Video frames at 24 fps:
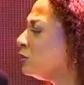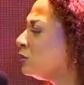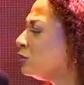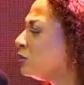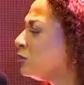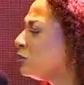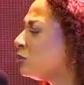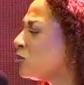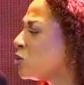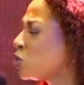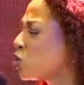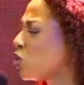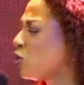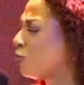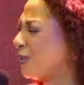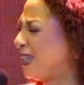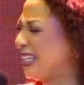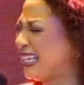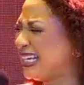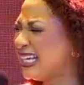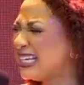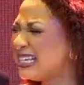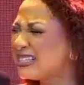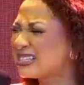So
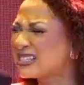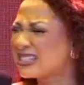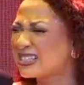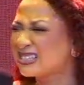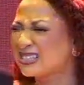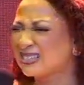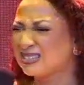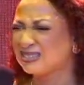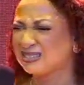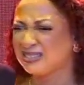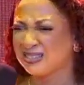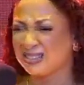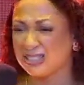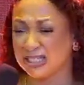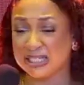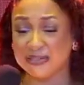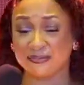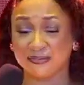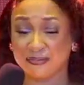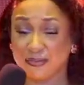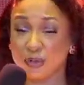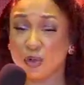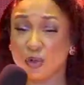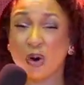please, these
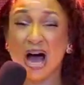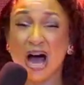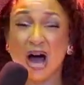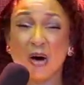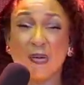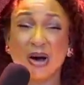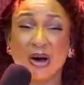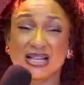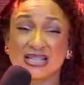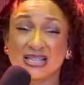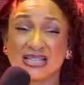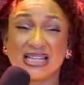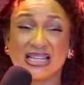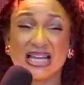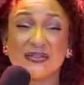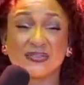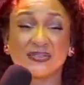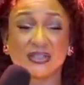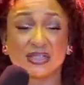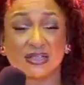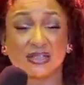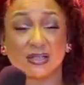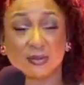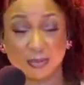few hours left
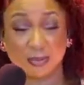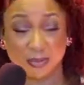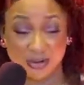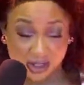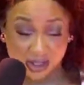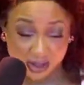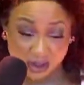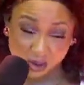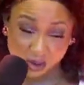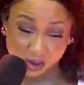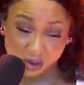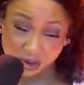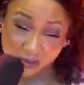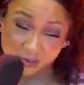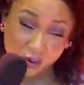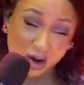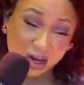in the presence of God